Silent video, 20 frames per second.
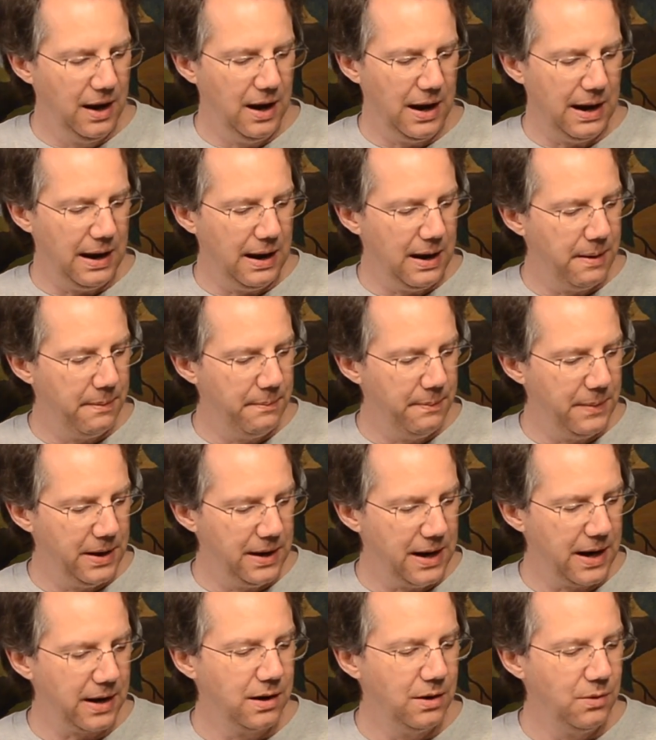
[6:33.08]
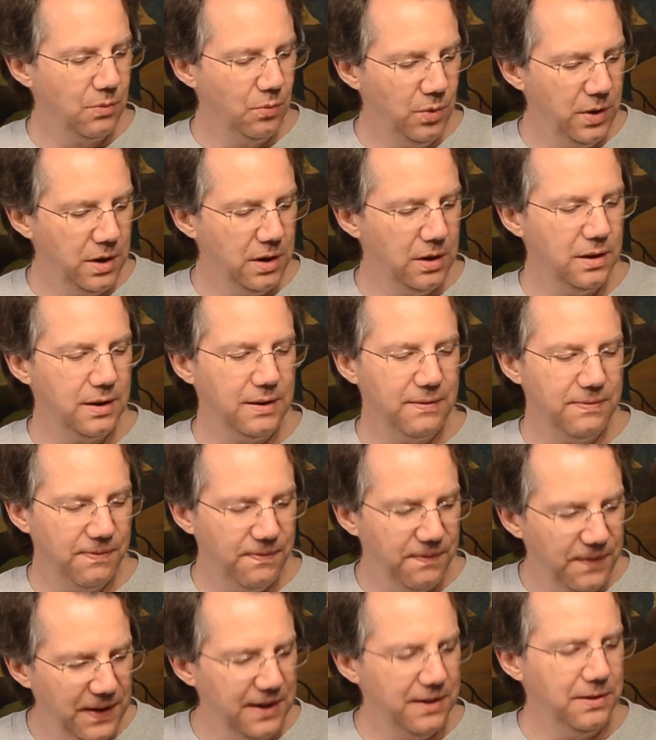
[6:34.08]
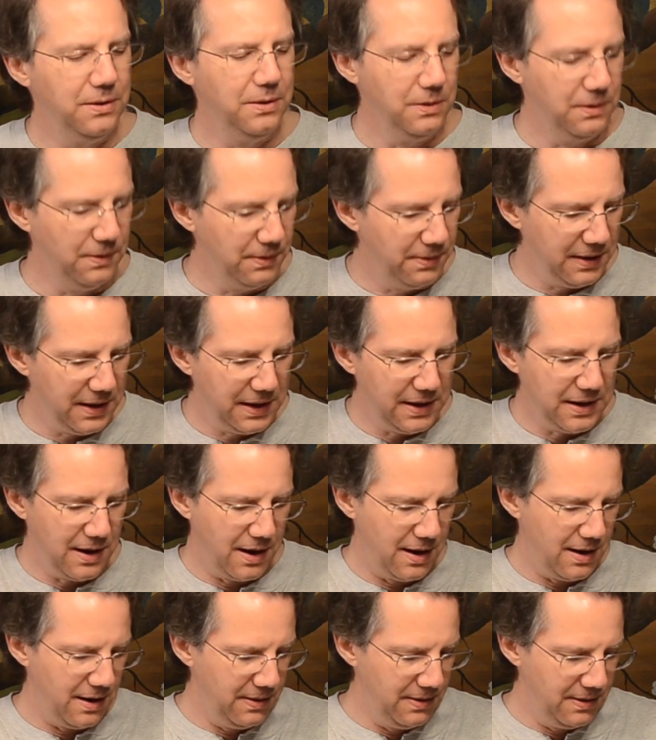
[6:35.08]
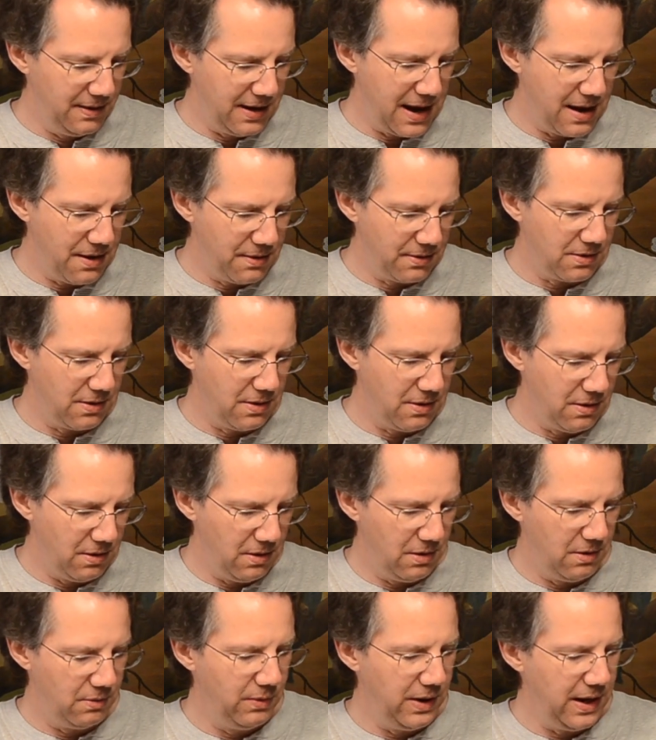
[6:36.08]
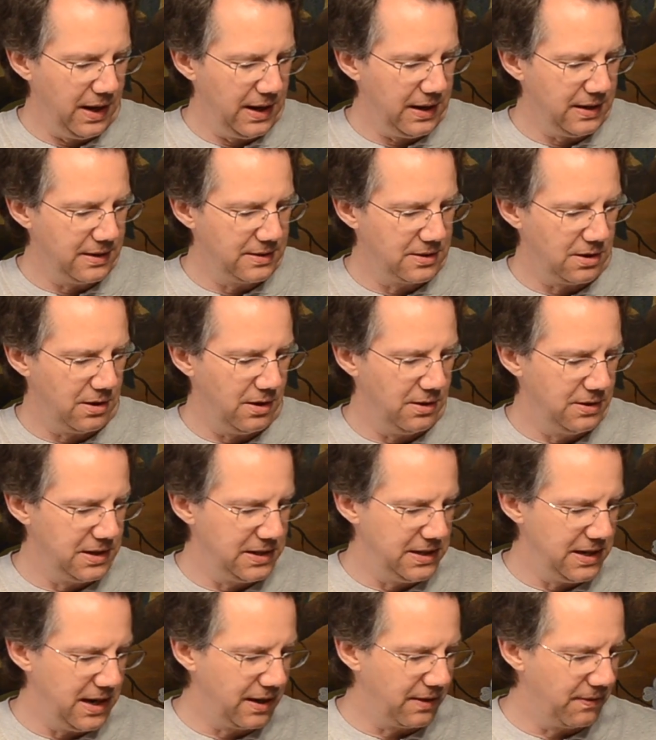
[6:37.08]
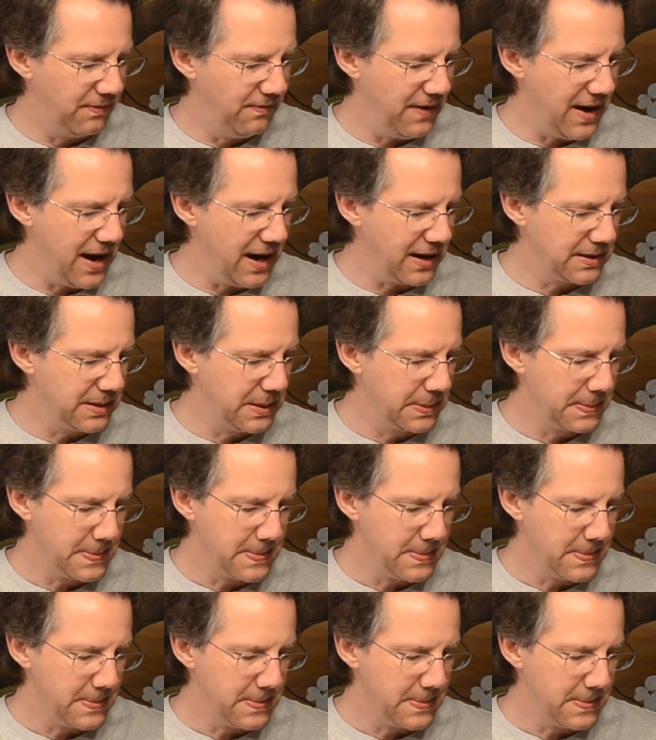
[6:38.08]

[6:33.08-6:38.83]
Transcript: And I can really feel the alcohol already starting to take effect.